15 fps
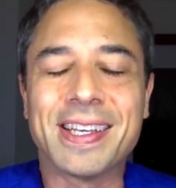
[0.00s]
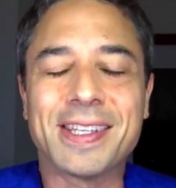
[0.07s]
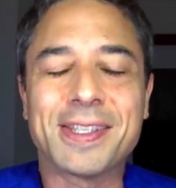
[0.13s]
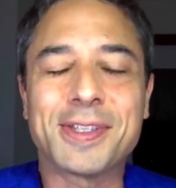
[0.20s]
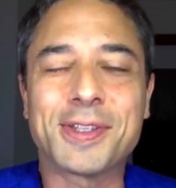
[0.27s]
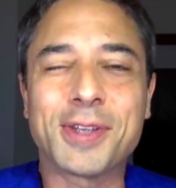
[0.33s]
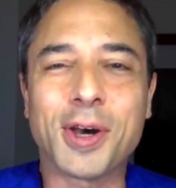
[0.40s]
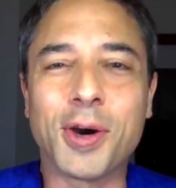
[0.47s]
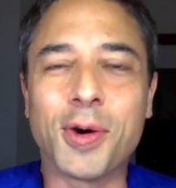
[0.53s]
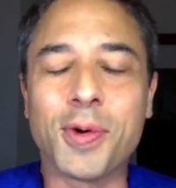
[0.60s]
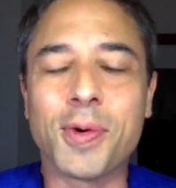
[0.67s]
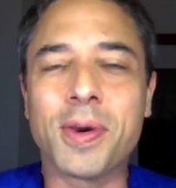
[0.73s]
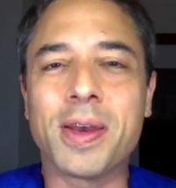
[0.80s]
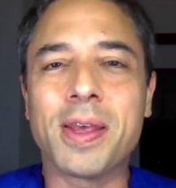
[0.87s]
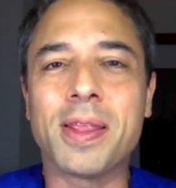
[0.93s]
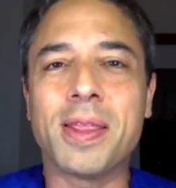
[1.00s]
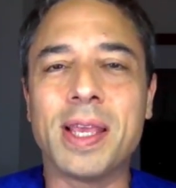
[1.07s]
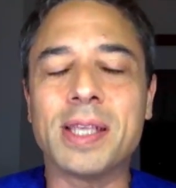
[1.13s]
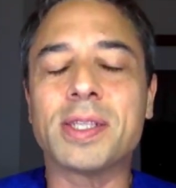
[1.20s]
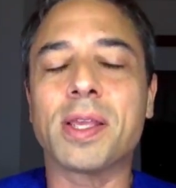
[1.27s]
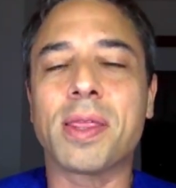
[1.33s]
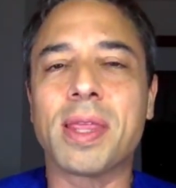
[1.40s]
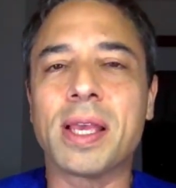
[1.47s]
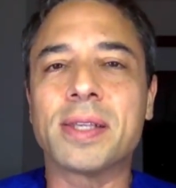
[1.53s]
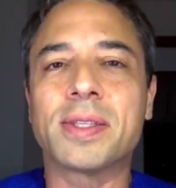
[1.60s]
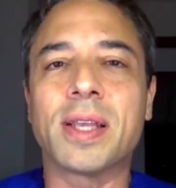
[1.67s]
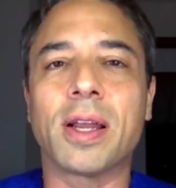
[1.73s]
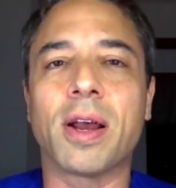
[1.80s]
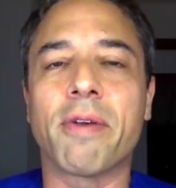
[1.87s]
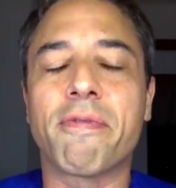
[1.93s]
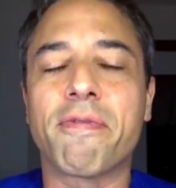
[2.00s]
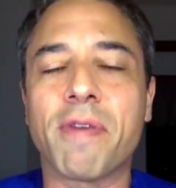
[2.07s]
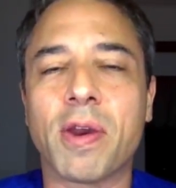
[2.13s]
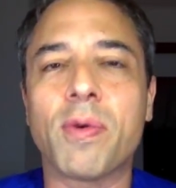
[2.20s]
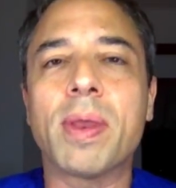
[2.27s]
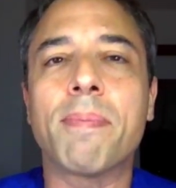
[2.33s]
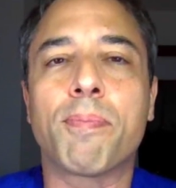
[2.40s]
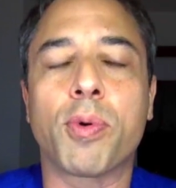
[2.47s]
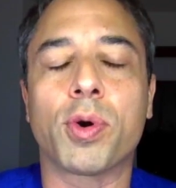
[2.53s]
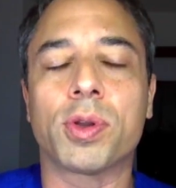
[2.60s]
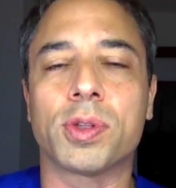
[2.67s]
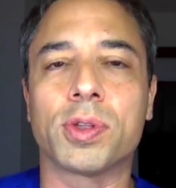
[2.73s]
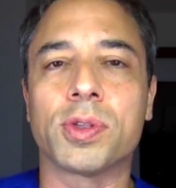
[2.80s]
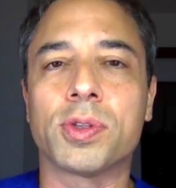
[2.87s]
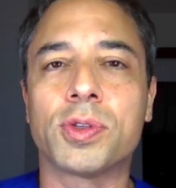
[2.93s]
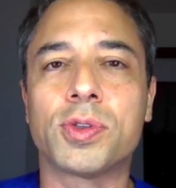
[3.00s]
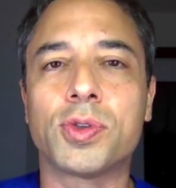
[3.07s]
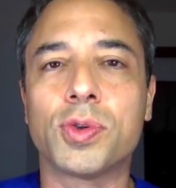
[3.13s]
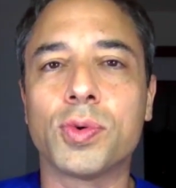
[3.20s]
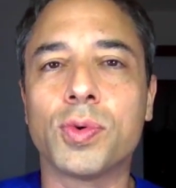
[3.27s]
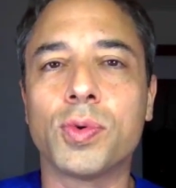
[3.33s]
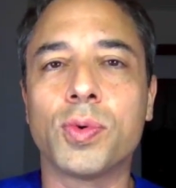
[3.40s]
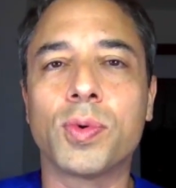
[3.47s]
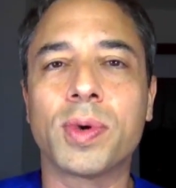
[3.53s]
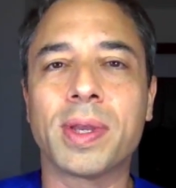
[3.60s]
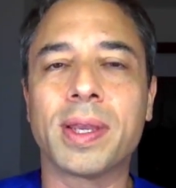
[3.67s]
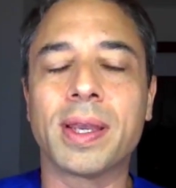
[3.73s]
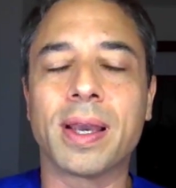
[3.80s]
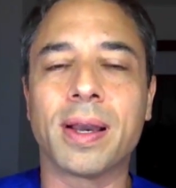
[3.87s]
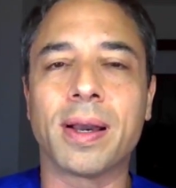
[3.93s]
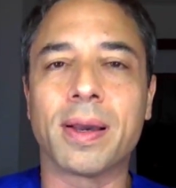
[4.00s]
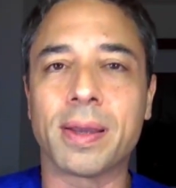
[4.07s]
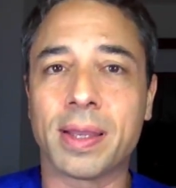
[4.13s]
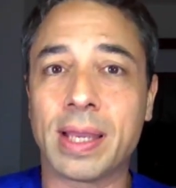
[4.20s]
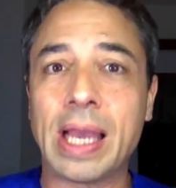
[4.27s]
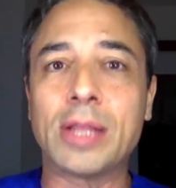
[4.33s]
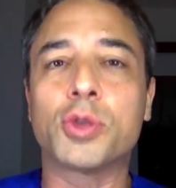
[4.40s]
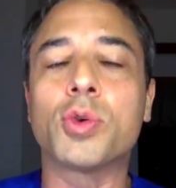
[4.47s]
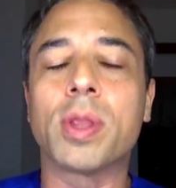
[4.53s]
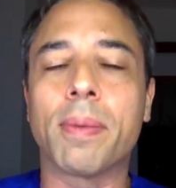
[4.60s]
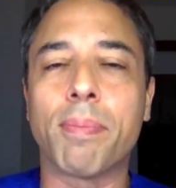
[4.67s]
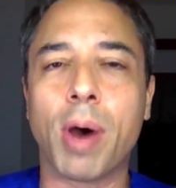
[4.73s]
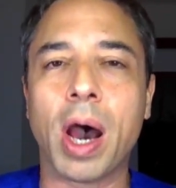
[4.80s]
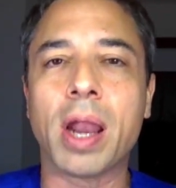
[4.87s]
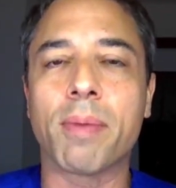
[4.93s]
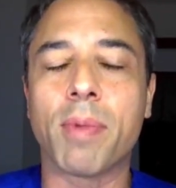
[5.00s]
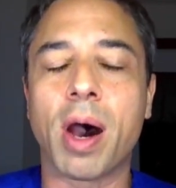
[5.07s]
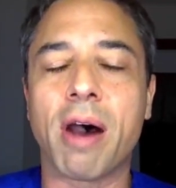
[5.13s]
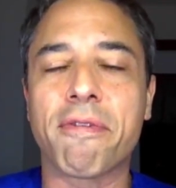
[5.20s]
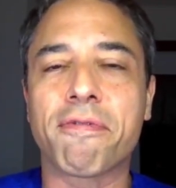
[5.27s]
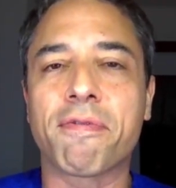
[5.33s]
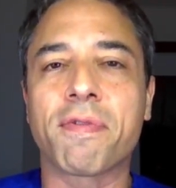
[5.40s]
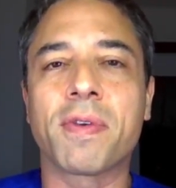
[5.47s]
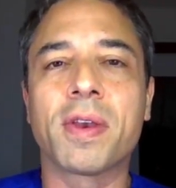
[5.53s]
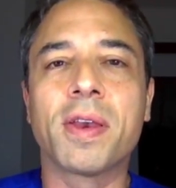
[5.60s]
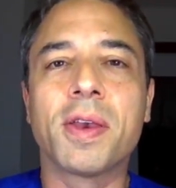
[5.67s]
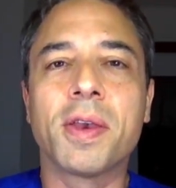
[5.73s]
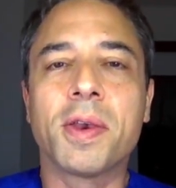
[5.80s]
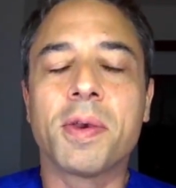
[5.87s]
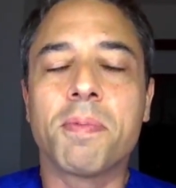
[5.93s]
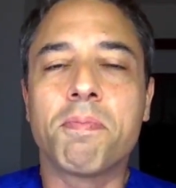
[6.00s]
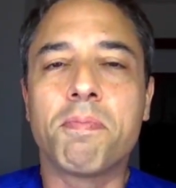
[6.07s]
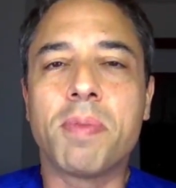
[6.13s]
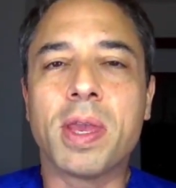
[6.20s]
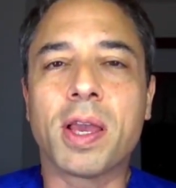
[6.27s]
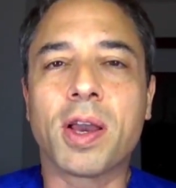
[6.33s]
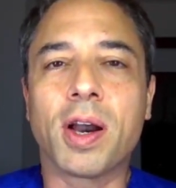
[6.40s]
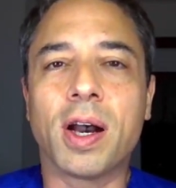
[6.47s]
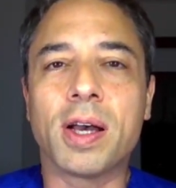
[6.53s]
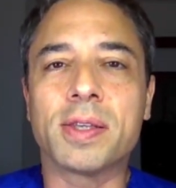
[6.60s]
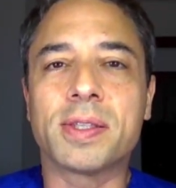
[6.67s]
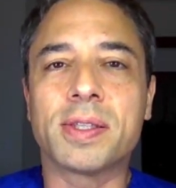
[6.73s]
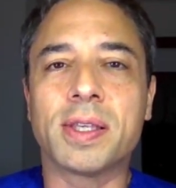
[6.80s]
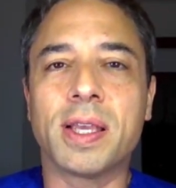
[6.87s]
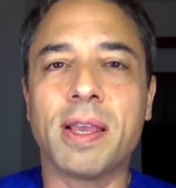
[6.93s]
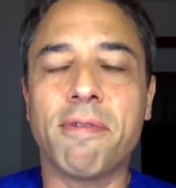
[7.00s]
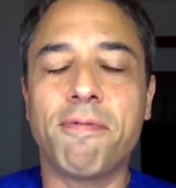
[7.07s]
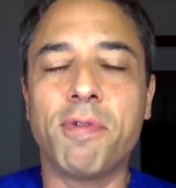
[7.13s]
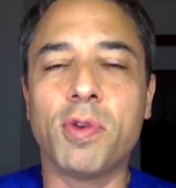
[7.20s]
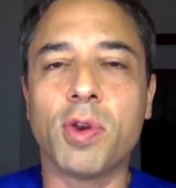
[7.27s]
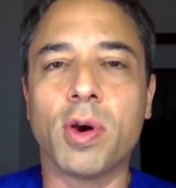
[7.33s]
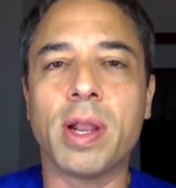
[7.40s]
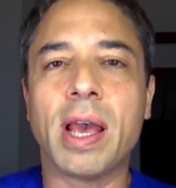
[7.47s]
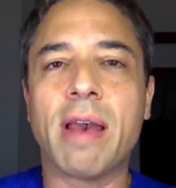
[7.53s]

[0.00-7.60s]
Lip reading: So these are things that are very important to get to the bottom of, because if you don't